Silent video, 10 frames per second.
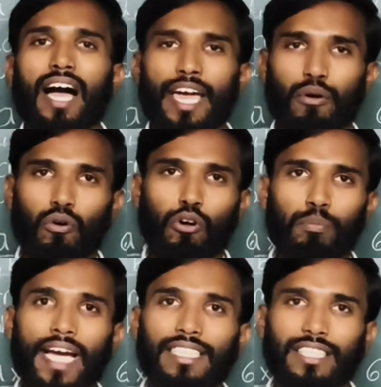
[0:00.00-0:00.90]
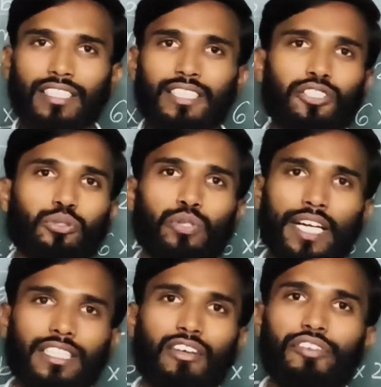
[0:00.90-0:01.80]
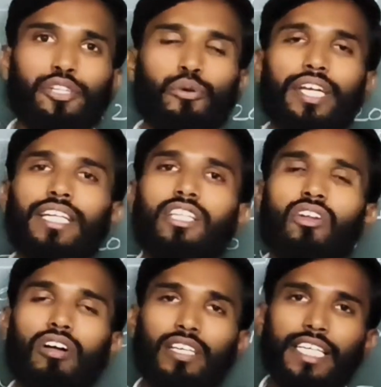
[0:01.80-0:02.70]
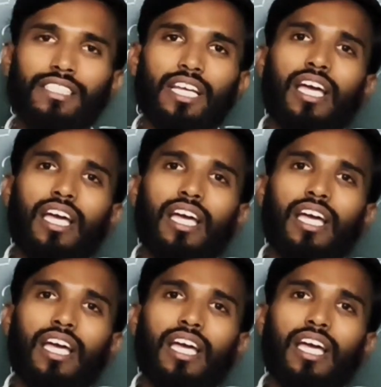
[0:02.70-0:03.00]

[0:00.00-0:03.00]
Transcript: I think that you get the video, you get the knowledge,